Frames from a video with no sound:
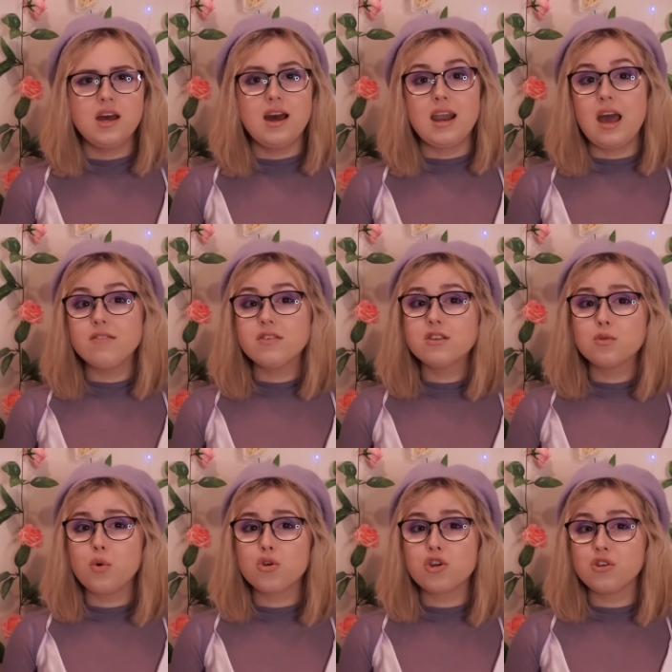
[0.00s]
and having to
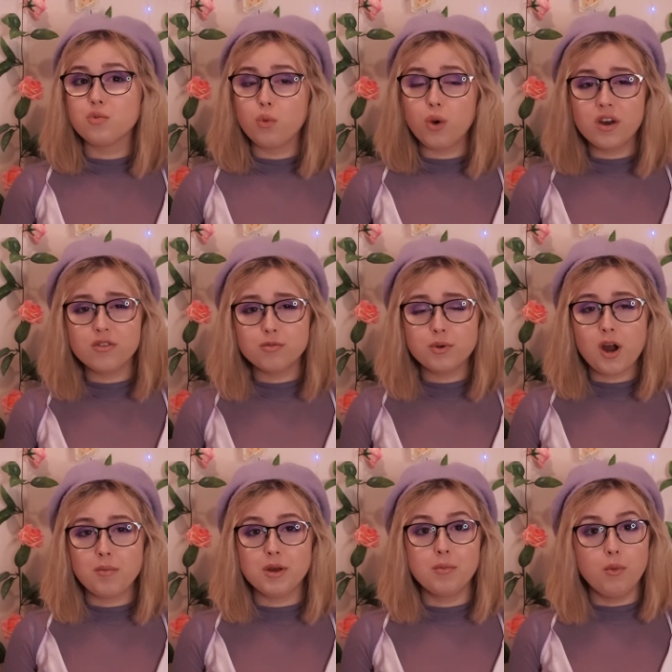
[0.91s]
watch his wife
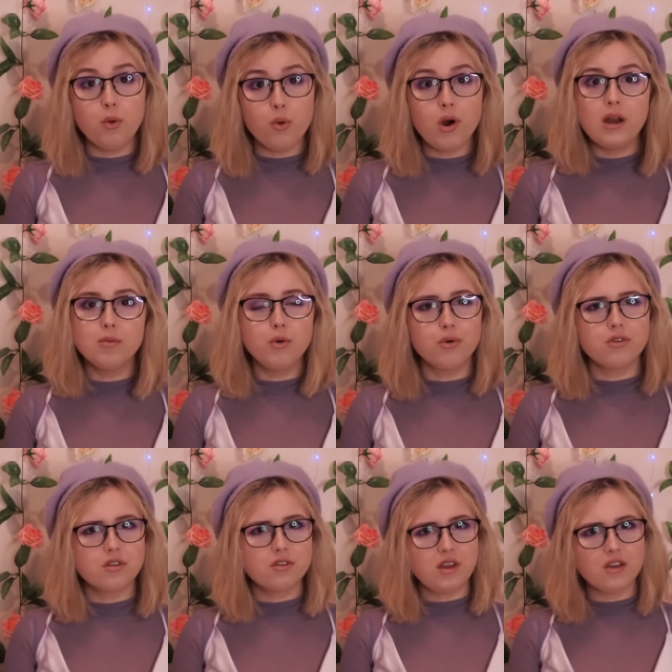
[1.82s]
becoming more and more
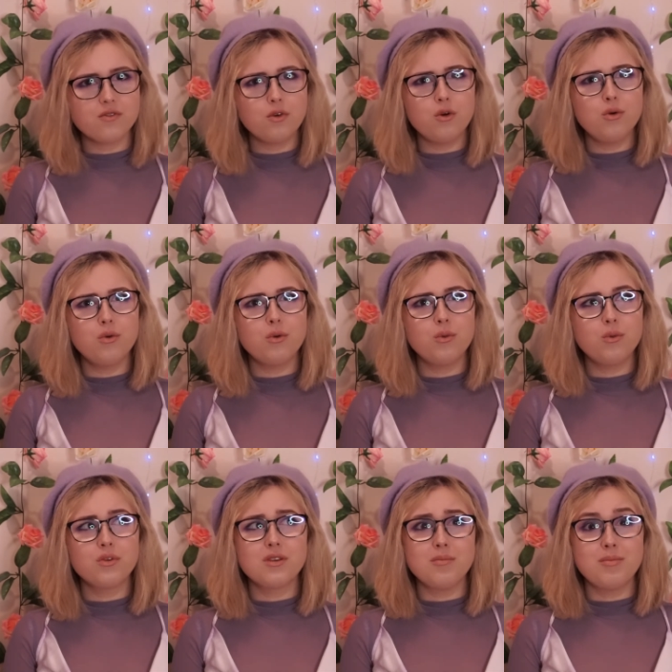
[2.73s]
successful
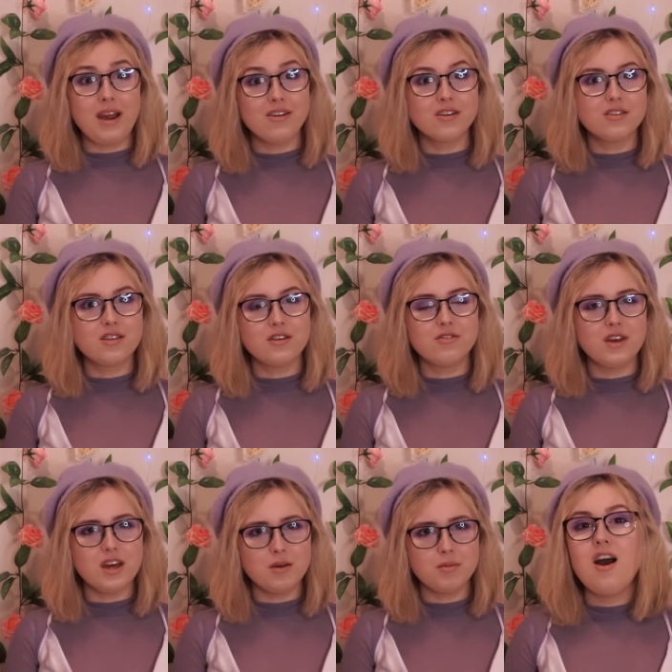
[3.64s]
was embarrassing for
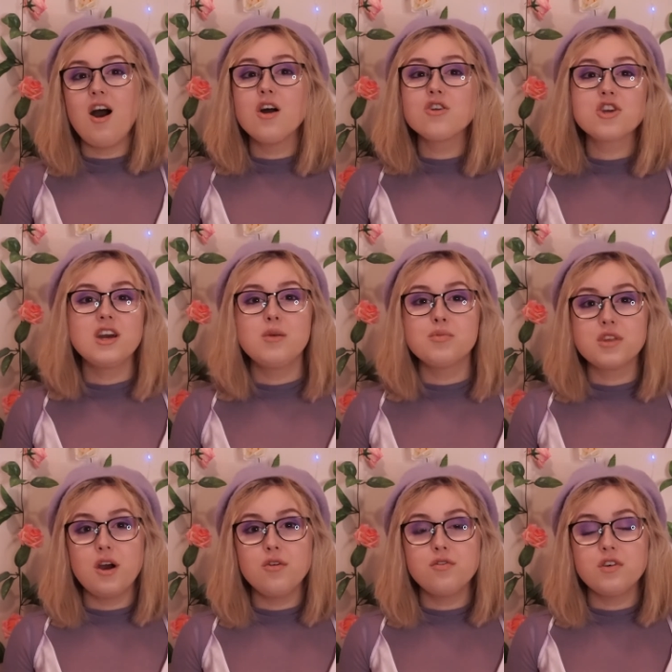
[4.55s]
him. RJ
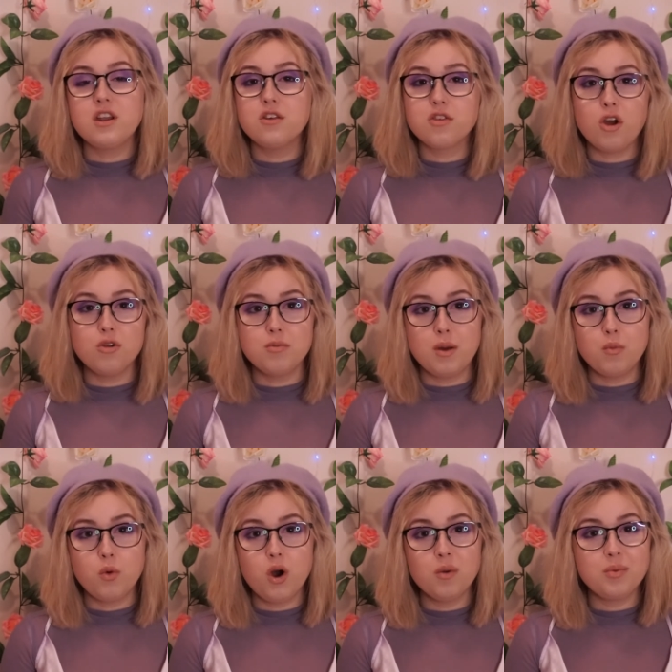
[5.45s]
himself, in his own
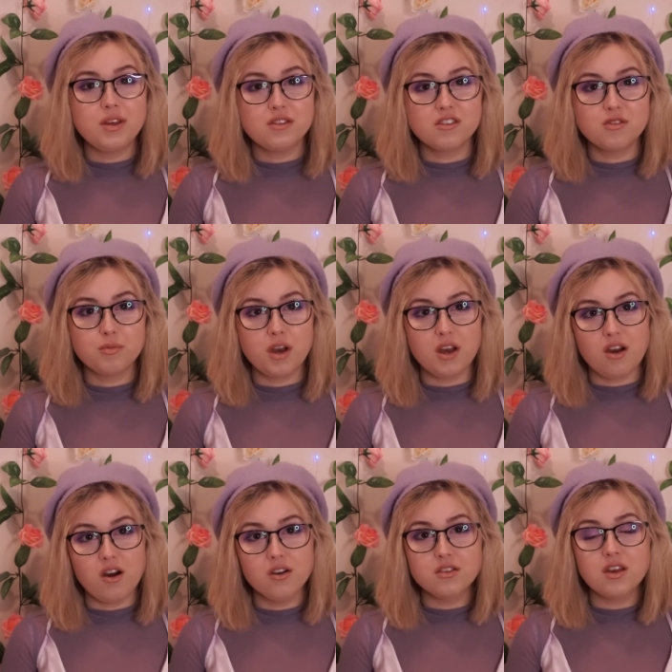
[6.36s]
memoir, Pieces of My
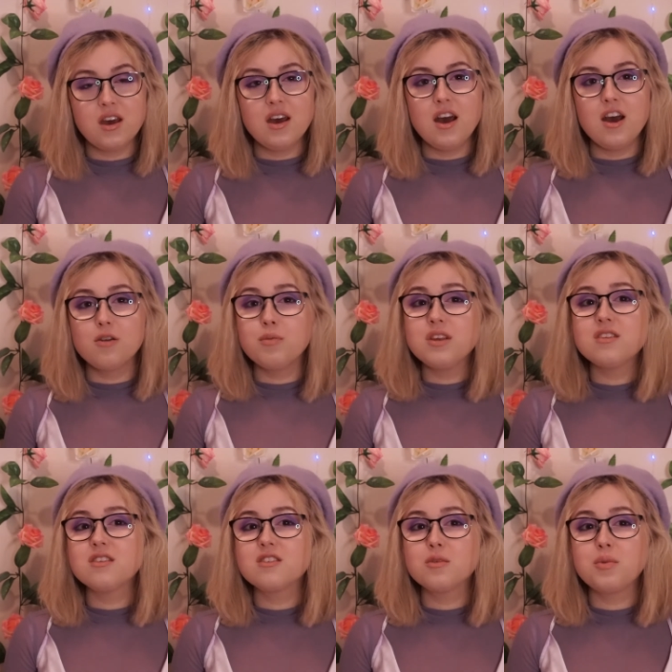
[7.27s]
Heart,
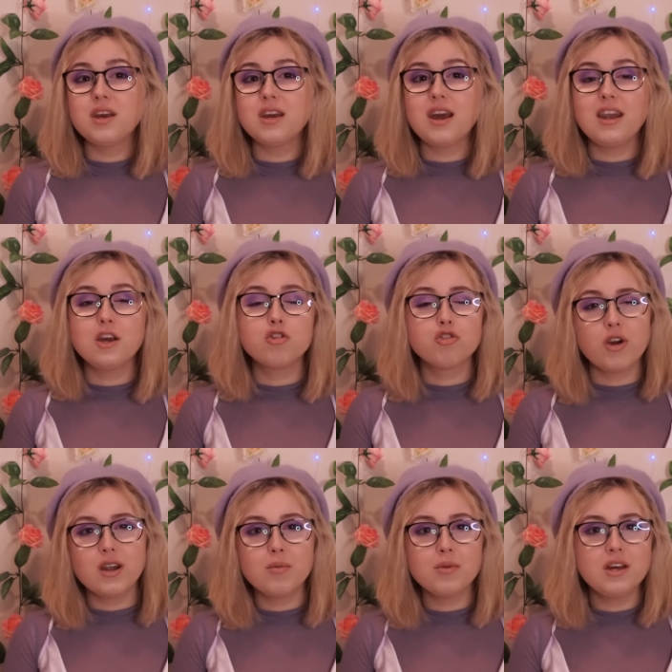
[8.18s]
admitted to being an
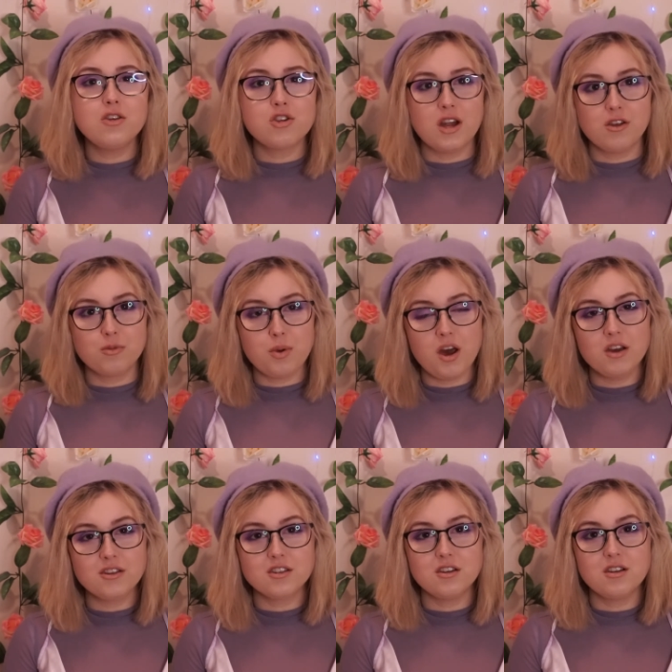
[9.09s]
incredibly jealous
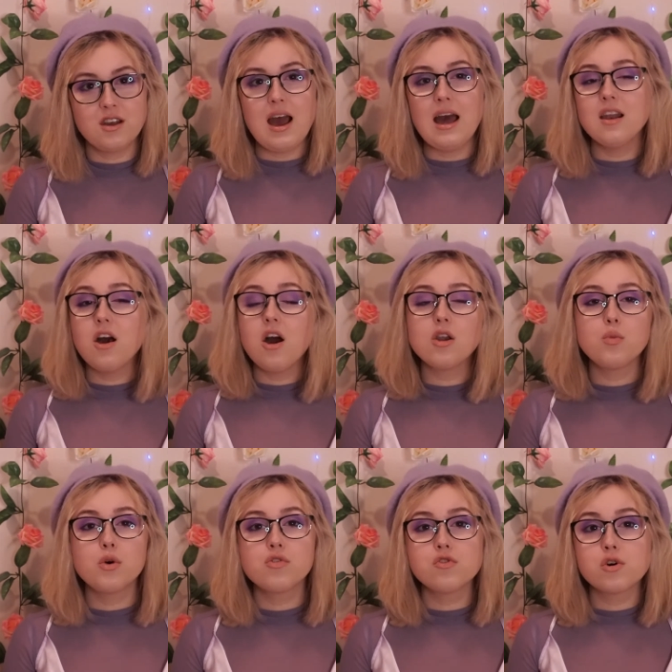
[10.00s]
person, and Lana
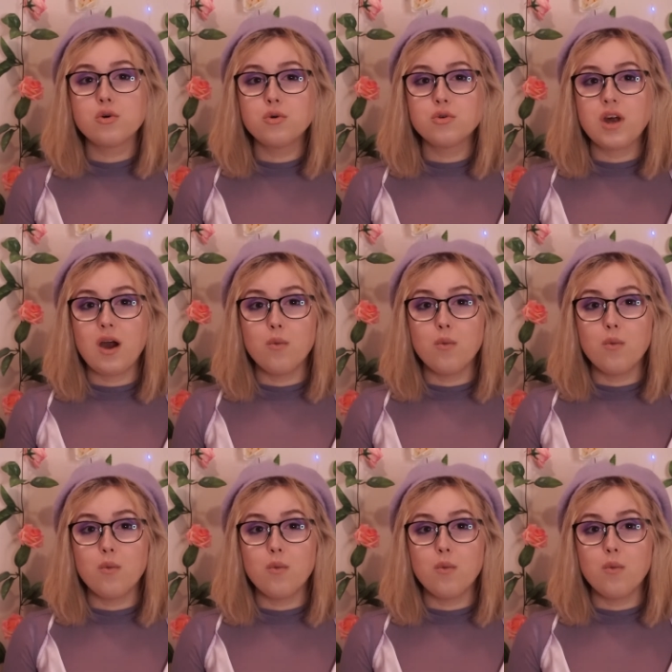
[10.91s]
Wood recalled how